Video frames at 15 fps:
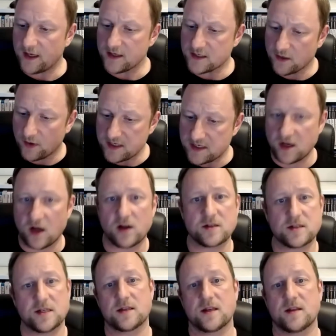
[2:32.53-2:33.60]
So I
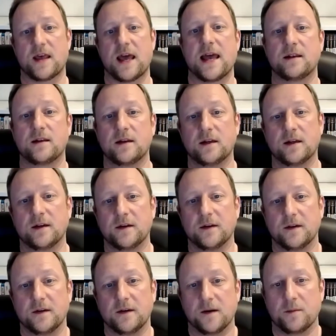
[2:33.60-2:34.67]
started to then
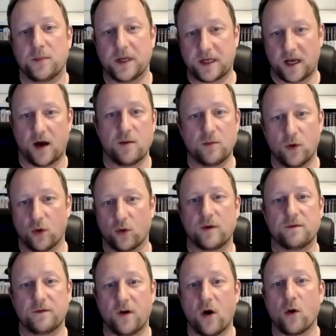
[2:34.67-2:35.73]
become more
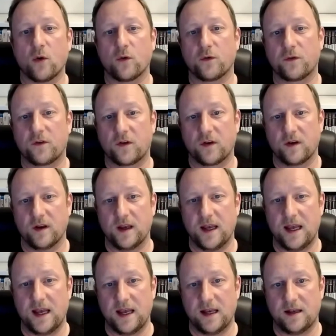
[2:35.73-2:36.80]
involved
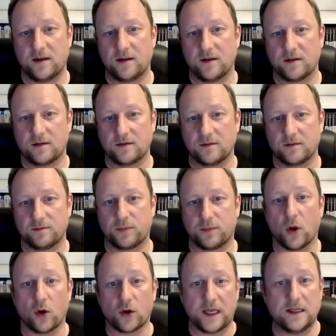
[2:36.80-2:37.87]
in
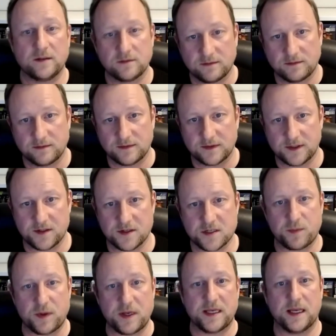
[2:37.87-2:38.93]
blogging and
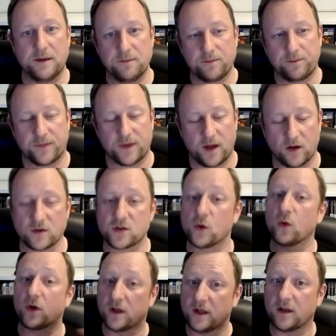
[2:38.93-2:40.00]
speaking. I'll
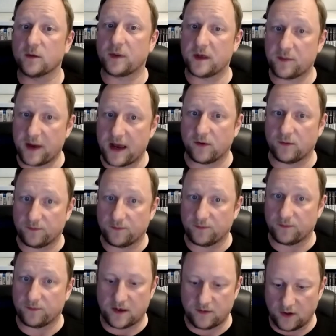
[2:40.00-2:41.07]
talk a little bit about,
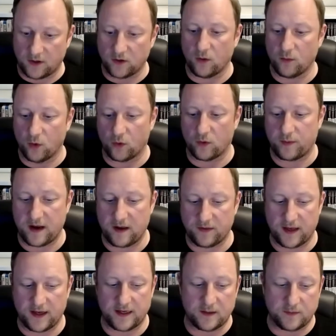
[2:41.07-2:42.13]
you know, a lot more about
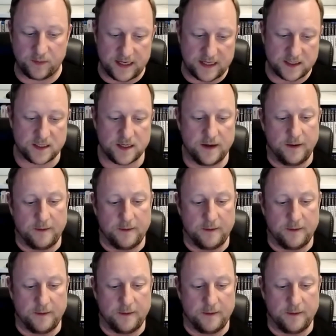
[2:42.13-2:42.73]
that in a bit.